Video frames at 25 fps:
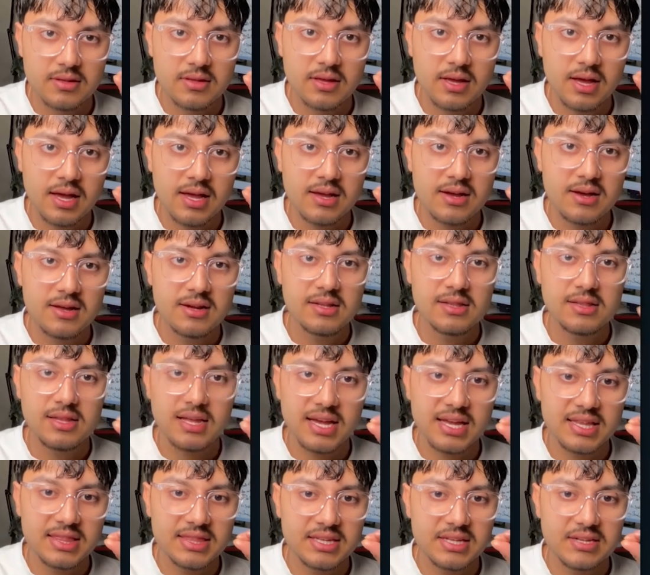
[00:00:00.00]
I kind of
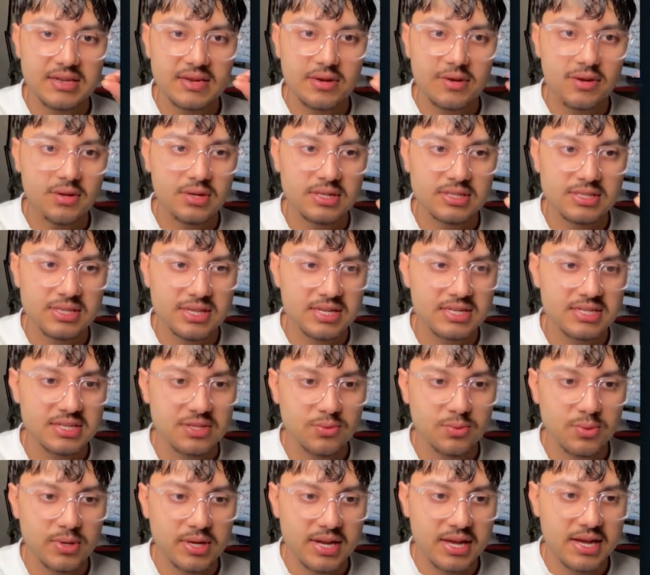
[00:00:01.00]
like that Codex actually
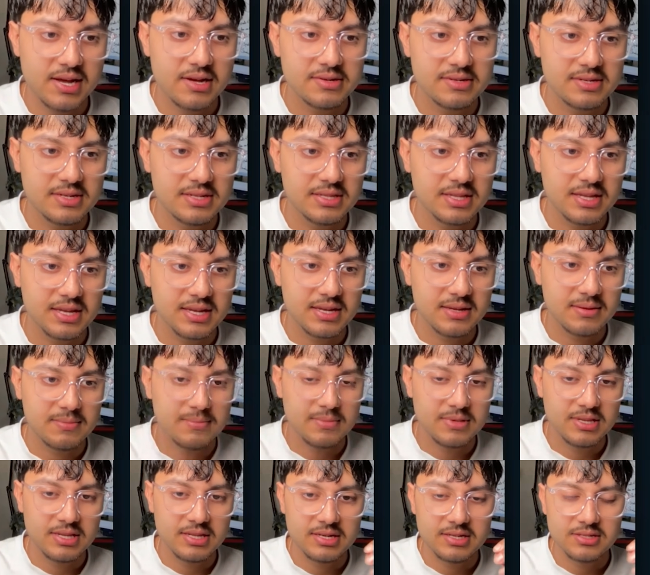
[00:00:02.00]
went out and like
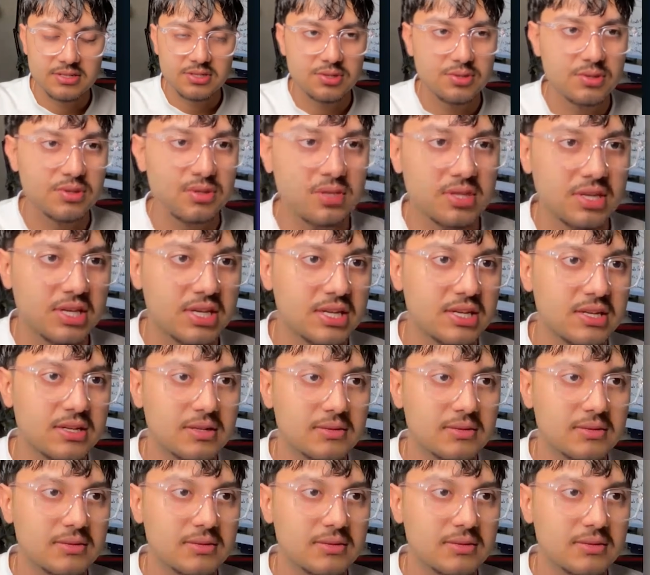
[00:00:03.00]
did its own thing.